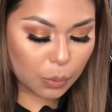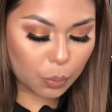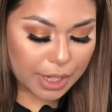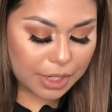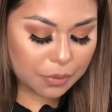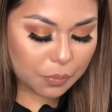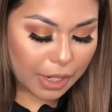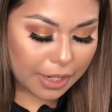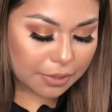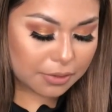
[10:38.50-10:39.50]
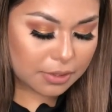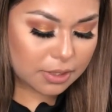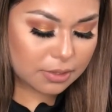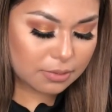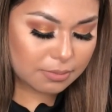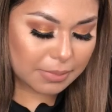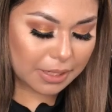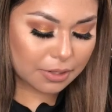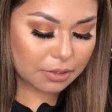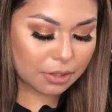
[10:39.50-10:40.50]
Wet n Wild
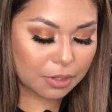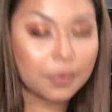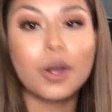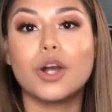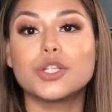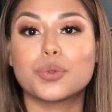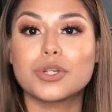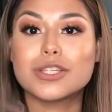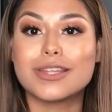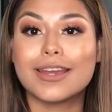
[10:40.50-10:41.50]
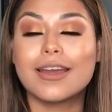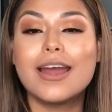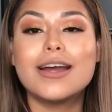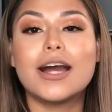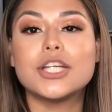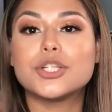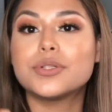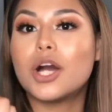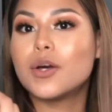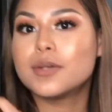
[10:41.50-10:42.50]
Mega Glow contour stick. I
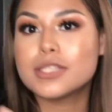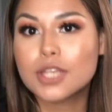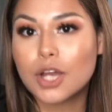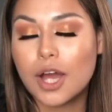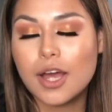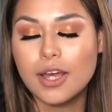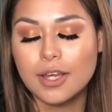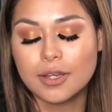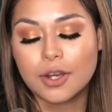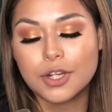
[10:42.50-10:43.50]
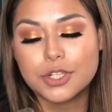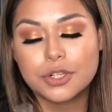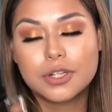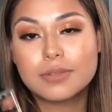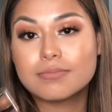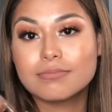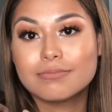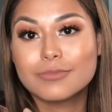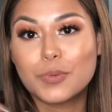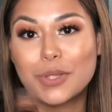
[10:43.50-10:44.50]
don't always contour
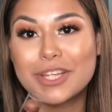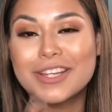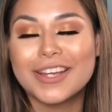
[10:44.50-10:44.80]
with